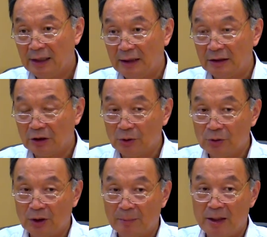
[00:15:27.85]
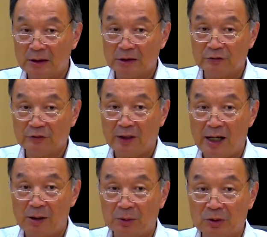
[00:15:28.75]
than the total amount of the
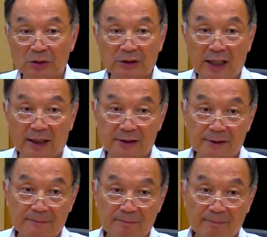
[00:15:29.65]
agricultural tax.